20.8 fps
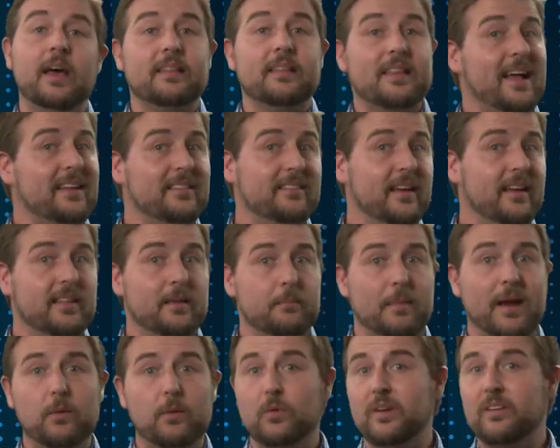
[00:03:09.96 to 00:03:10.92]
That said, the
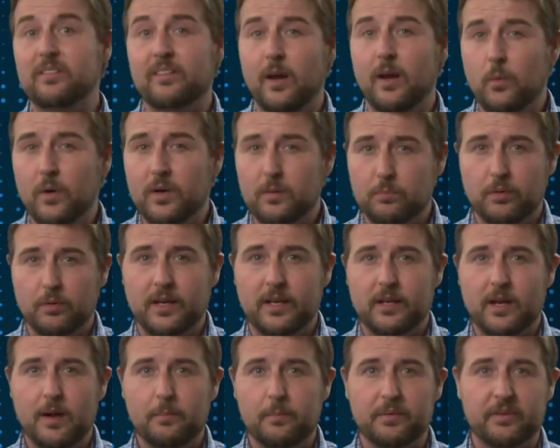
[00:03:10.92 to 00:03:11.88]
main reason I want to bring
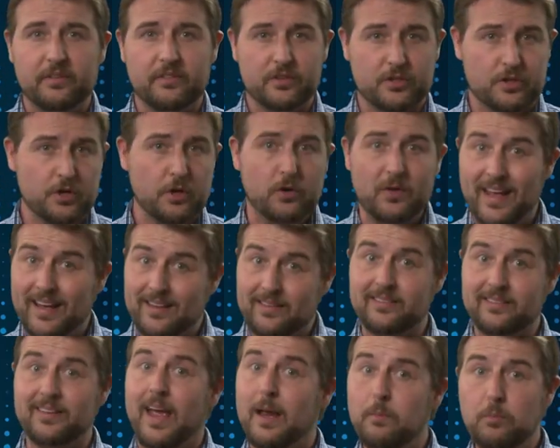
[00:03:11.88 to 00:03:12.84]
it up is to show that
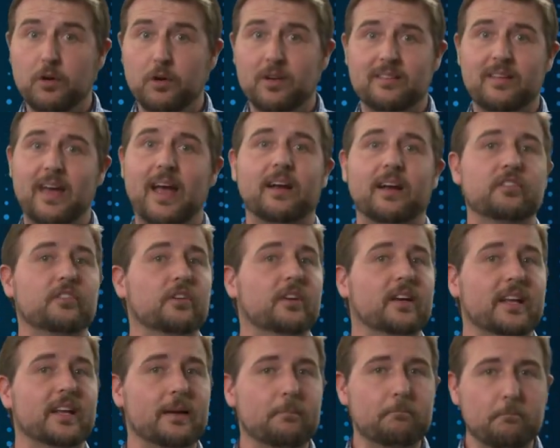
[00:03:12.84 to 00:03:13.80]
cyber attacks are
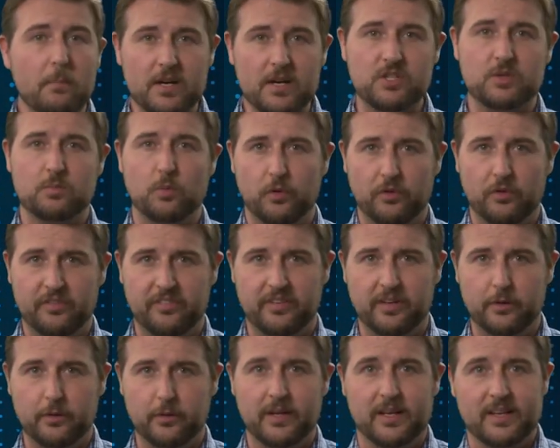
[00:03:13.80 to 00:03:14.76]
getting much more
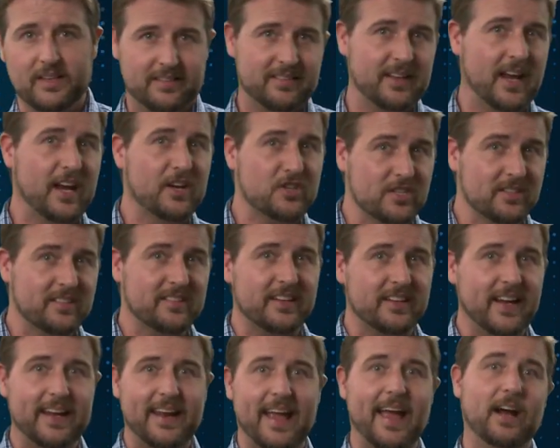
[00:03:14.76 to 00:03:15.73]
serious.
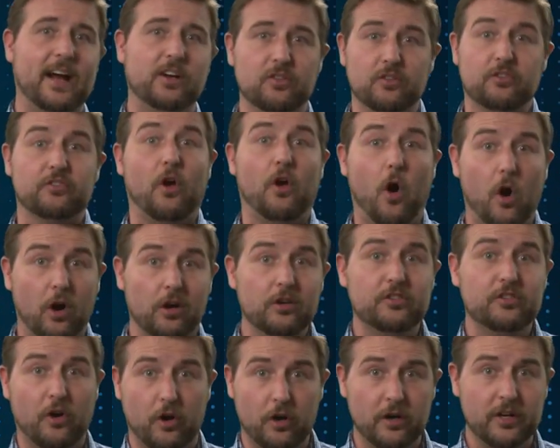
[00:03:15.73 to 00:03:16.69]
Nation-state actors are
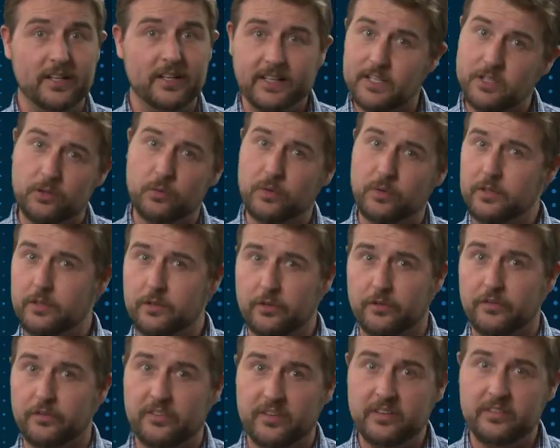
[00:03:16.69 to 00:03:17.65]
targeting
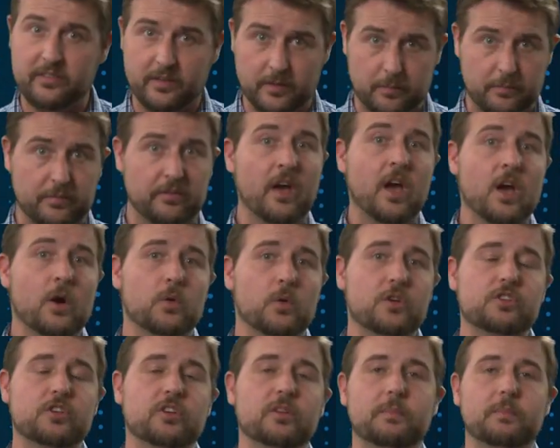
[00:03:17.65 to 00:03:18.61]
critical systems,
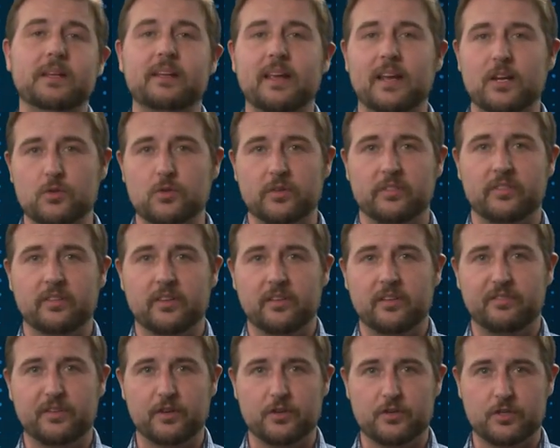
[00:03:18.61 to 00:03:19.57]
which could be dangerous in the
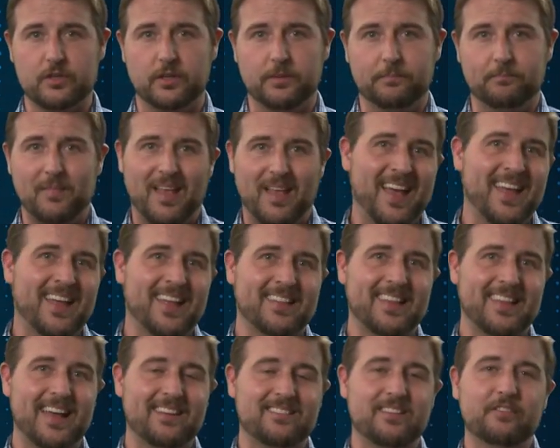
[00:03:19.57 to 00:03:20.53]
future.
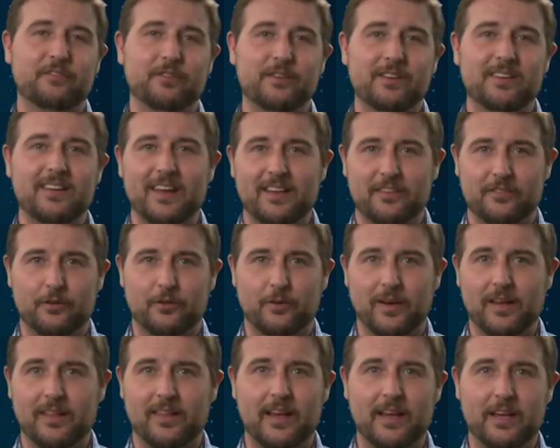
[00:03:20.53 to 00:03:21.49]
That's it for today's
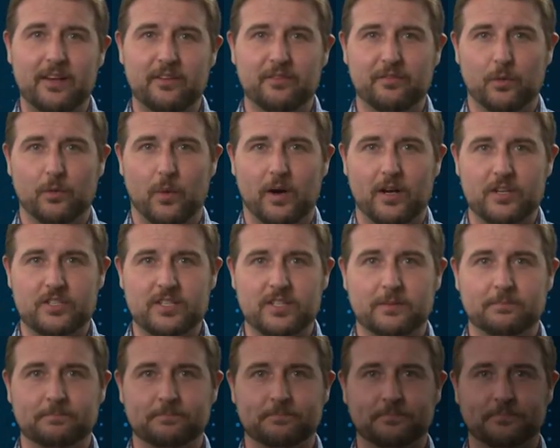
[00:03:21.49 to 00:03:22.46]
story. Thank you for watching.